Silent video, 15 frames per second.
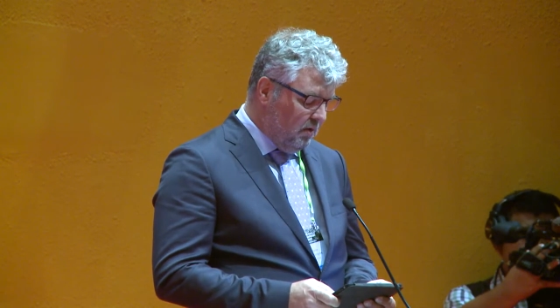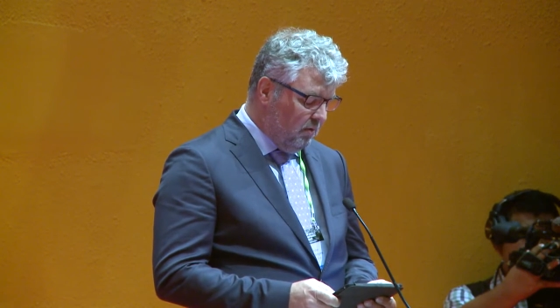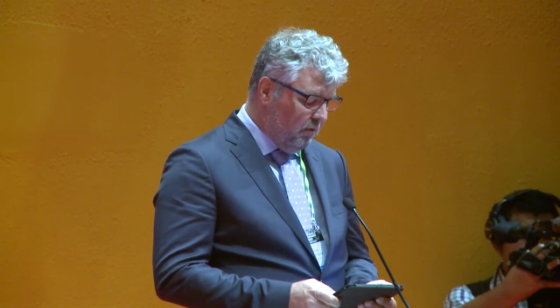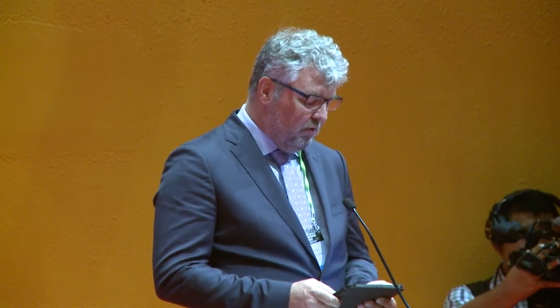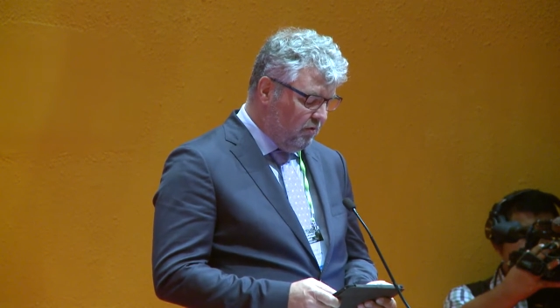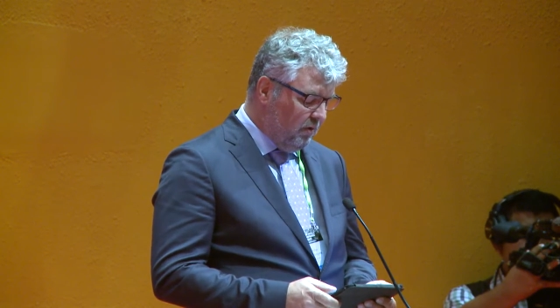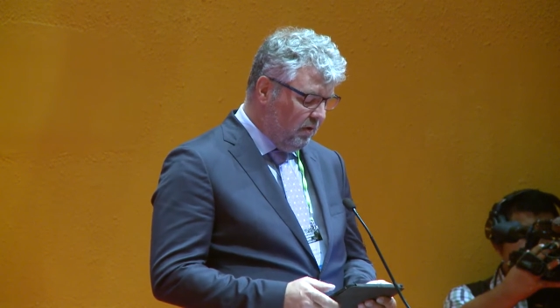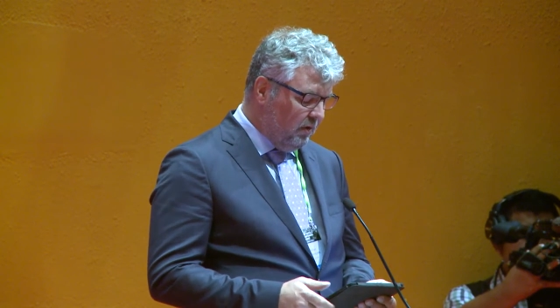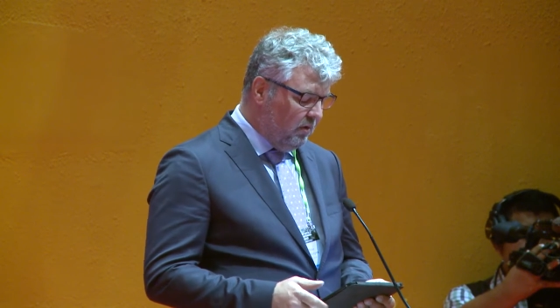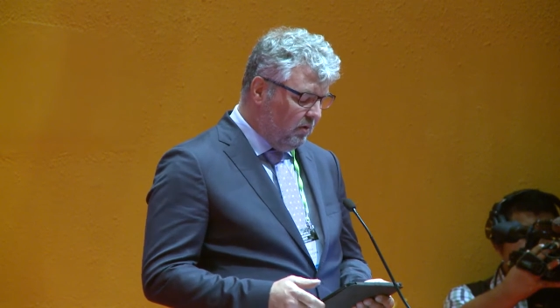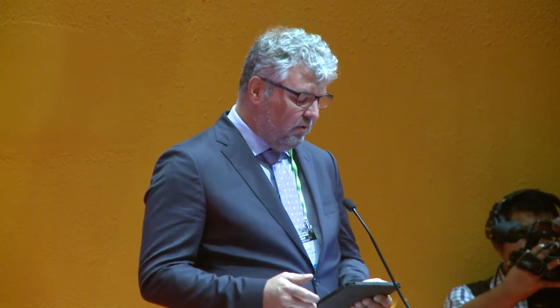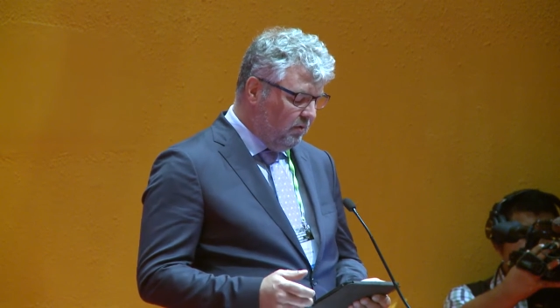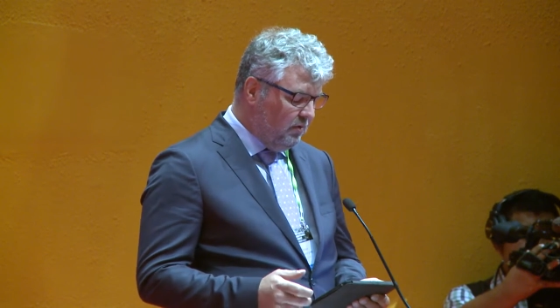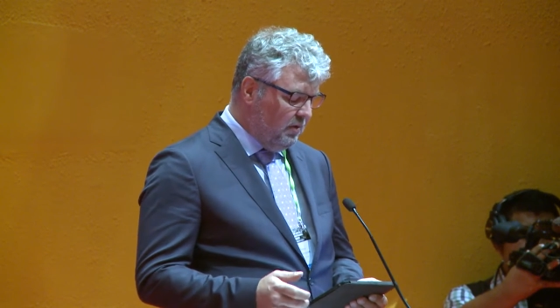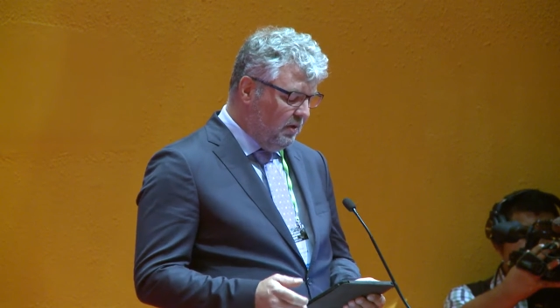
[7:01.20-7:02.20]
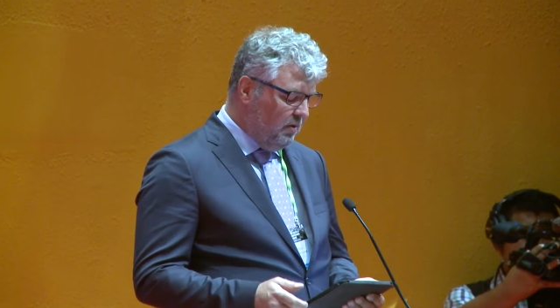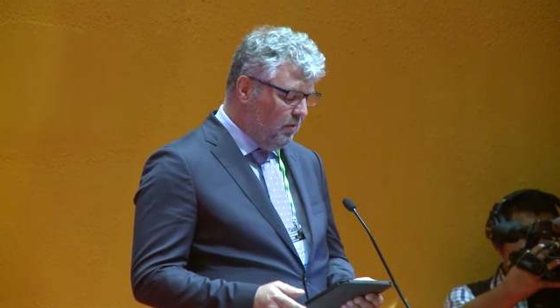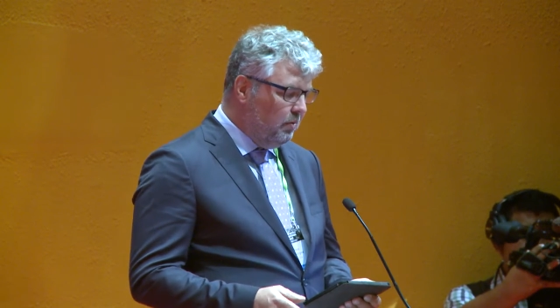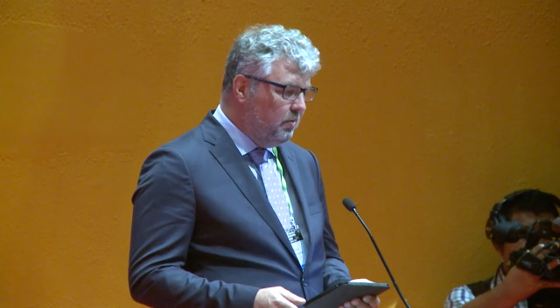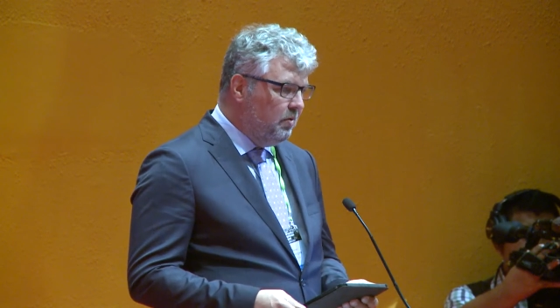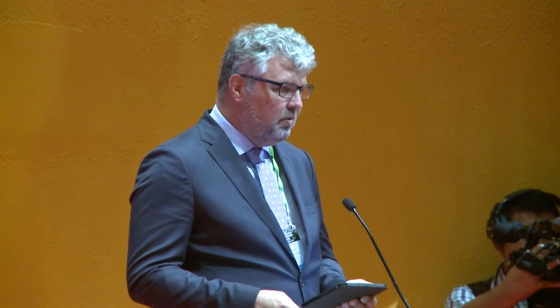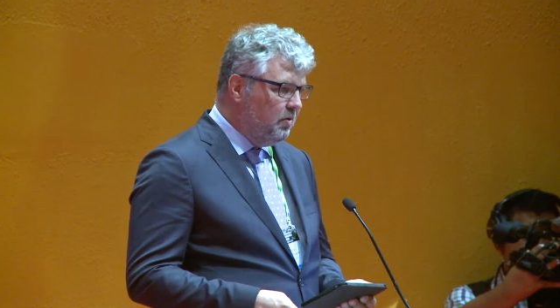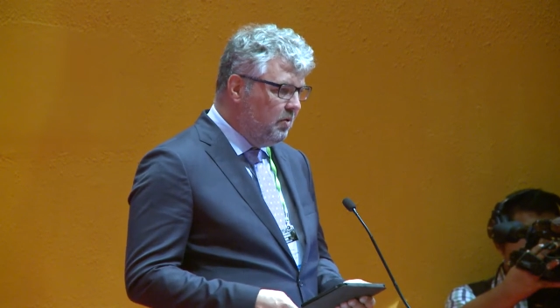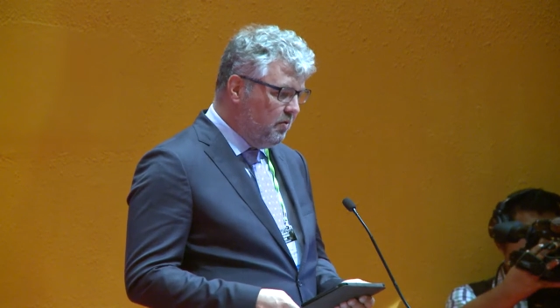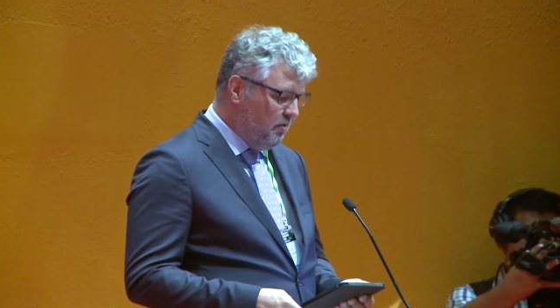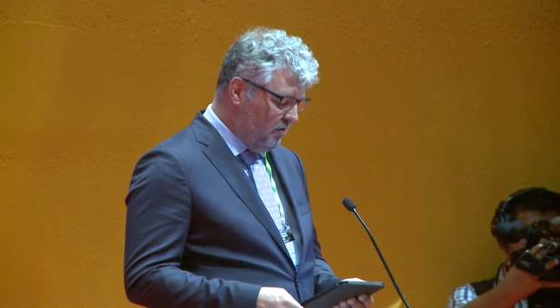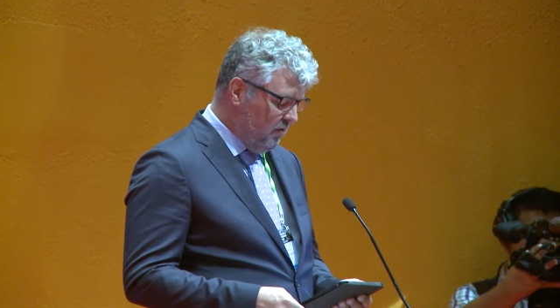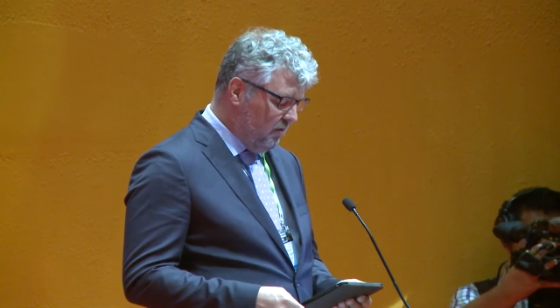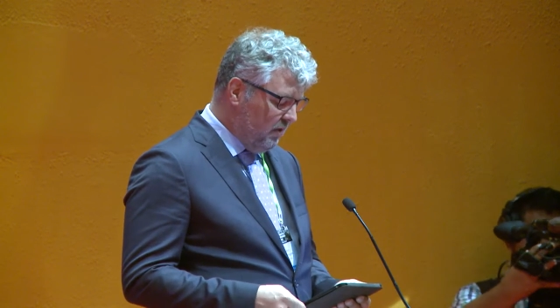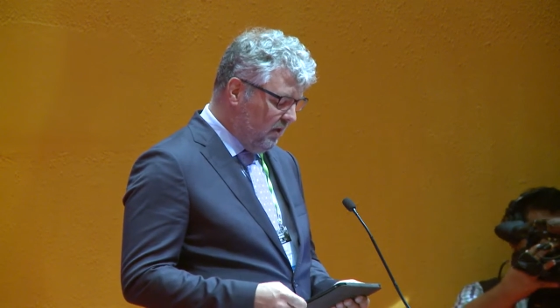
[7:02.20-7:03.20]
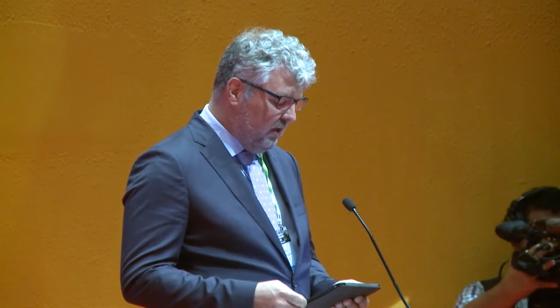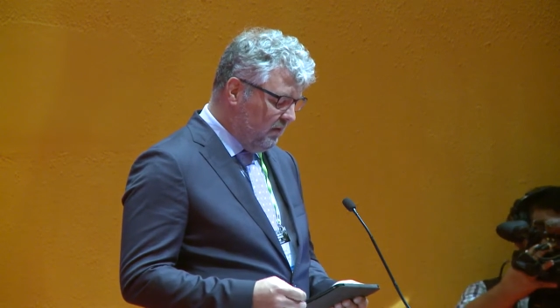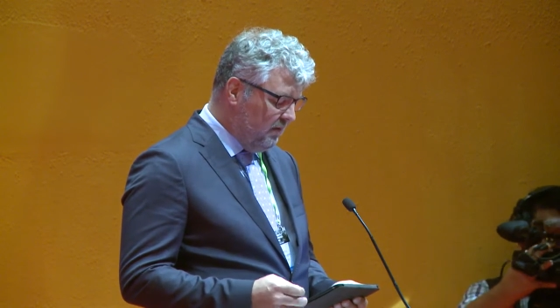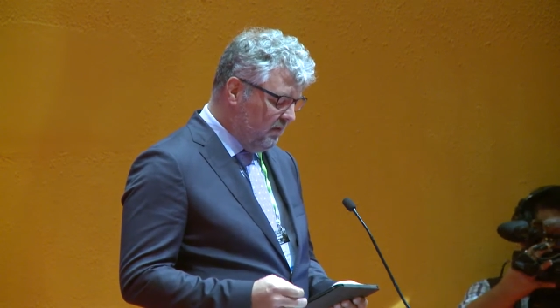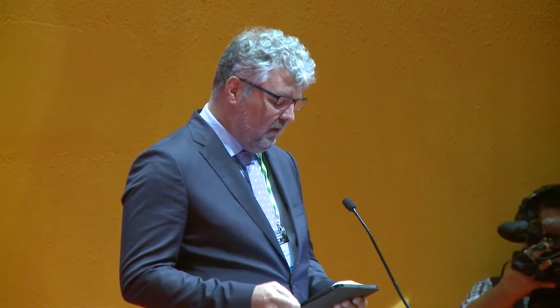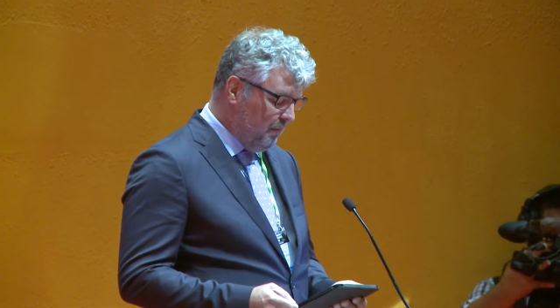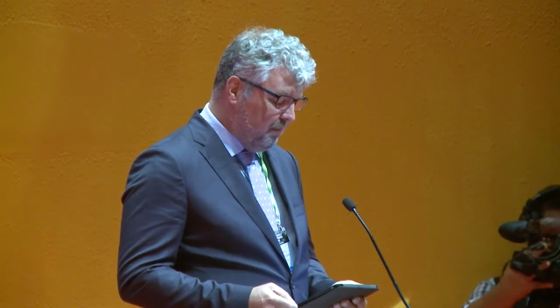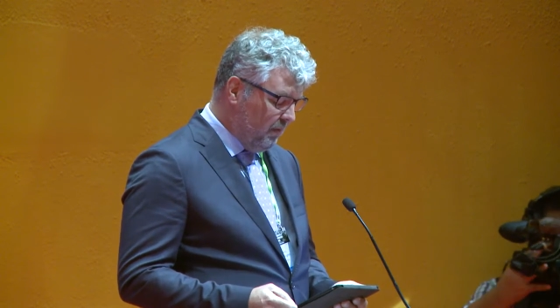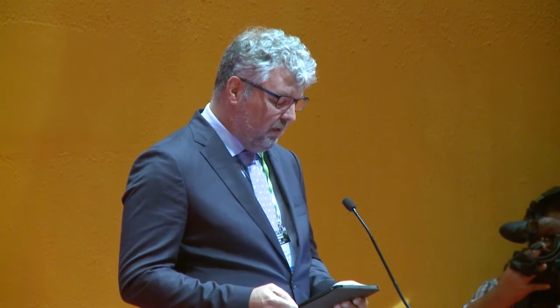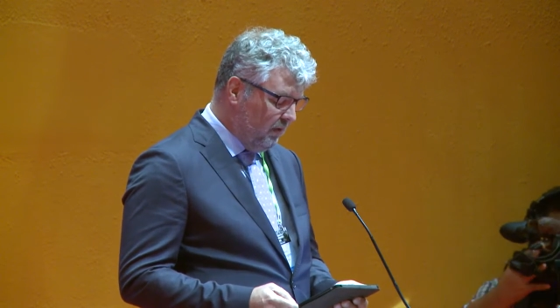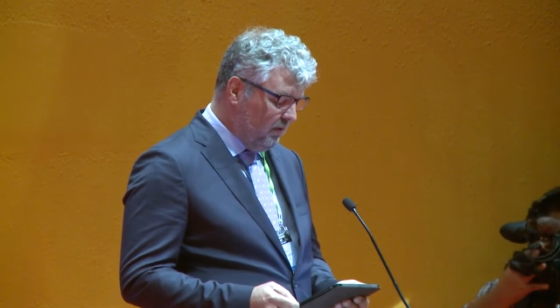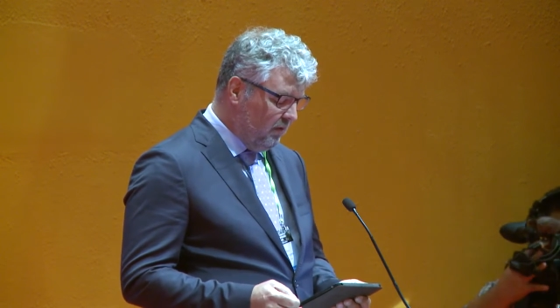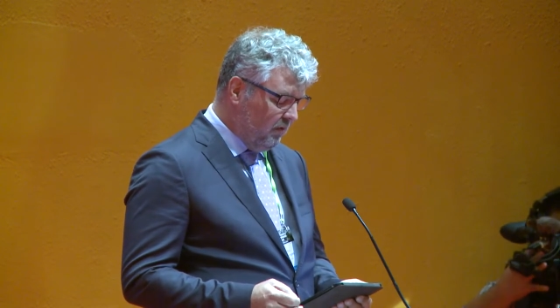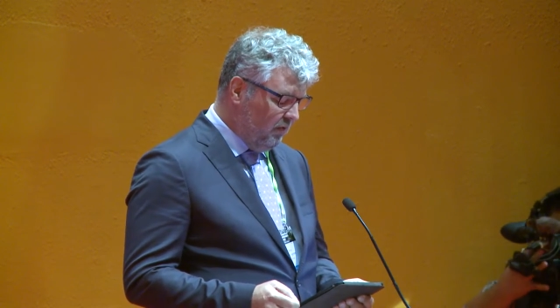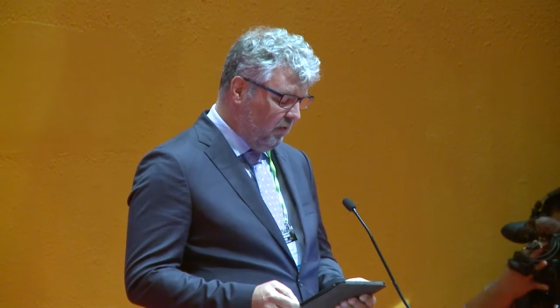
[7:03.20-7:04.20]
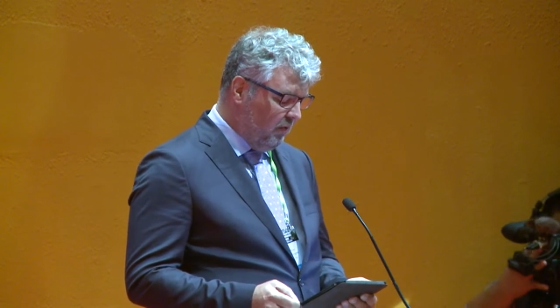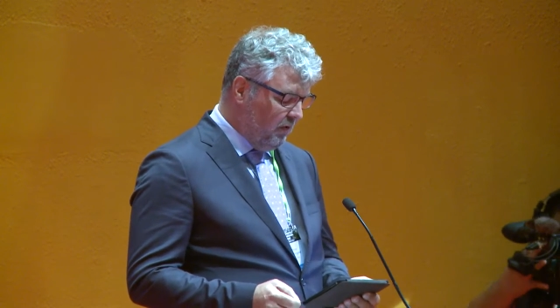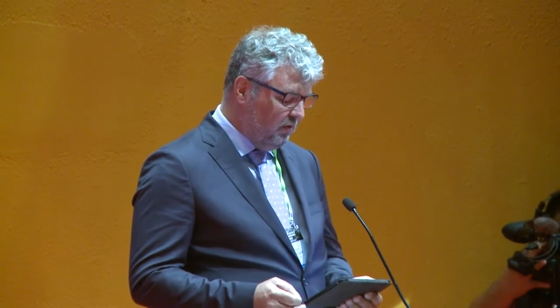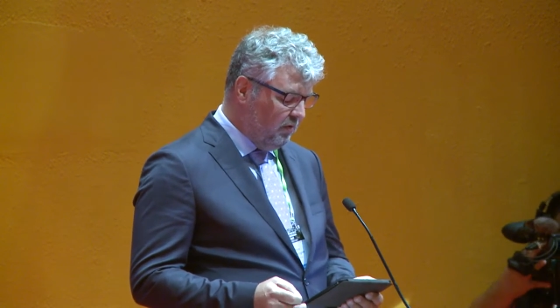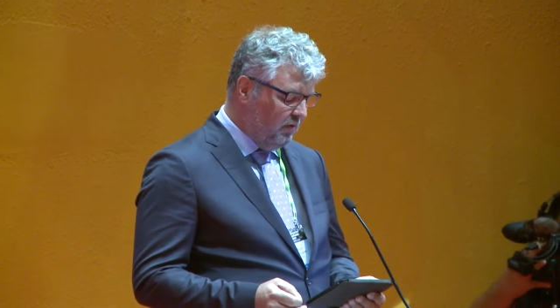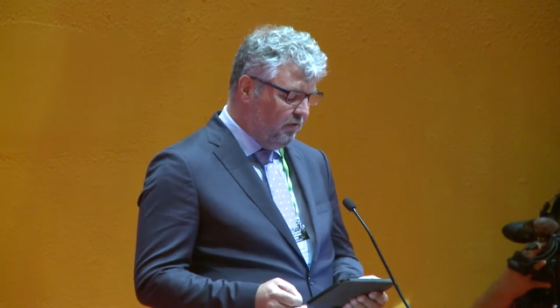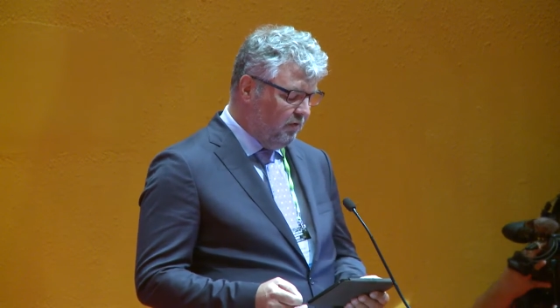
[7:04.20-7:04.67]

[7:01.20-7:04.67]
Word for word: We shouldn't continue to nurture a separate forest and